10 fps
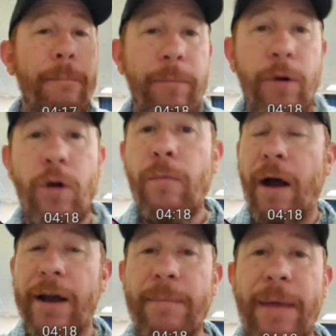boom,
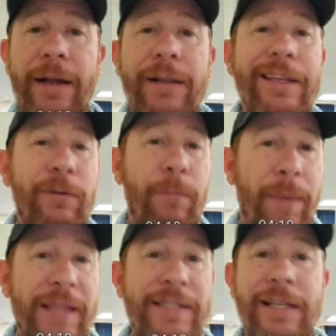automatically they're
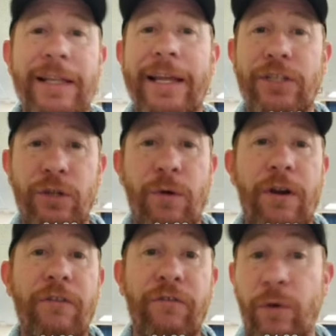basically at
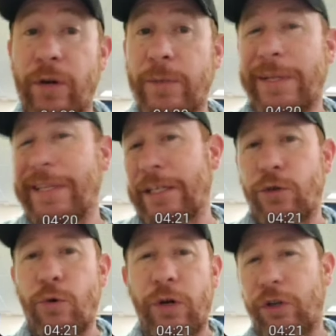240 speed, like
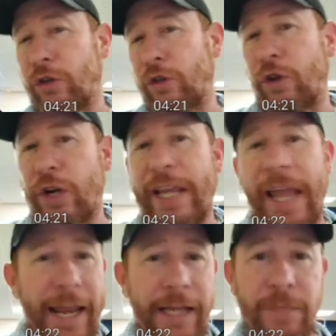
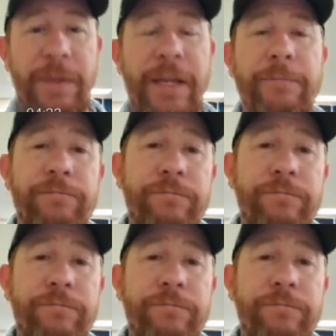238 speed.